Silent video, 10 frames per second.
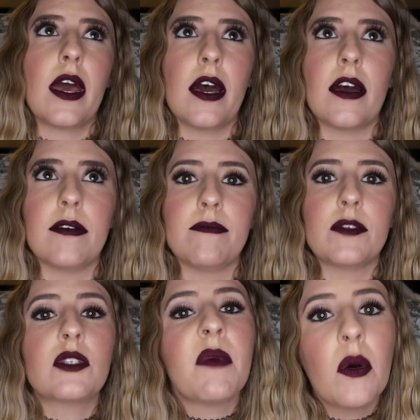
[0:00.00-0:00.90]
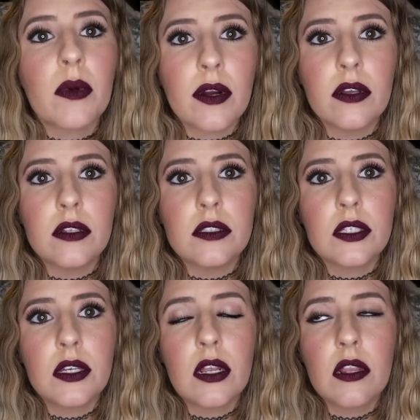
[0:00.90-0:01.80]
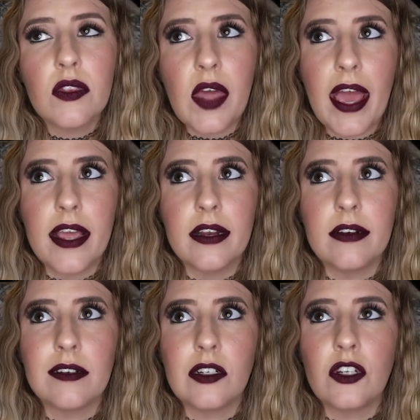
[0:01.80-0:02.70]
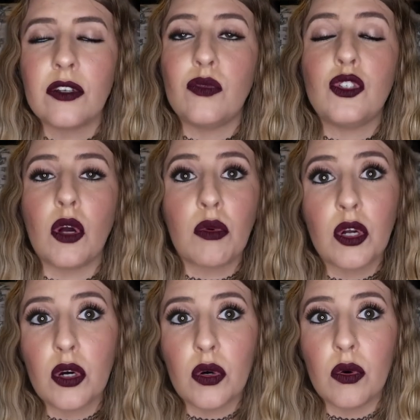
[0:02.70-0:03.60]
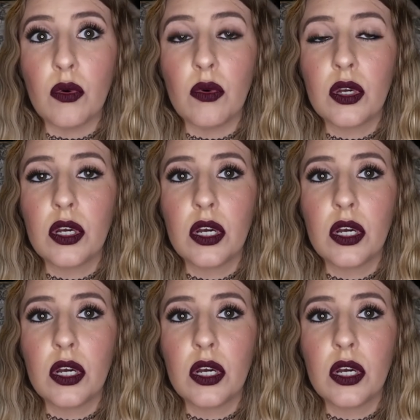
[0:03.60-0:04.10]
um, Small World, then, you know, don't go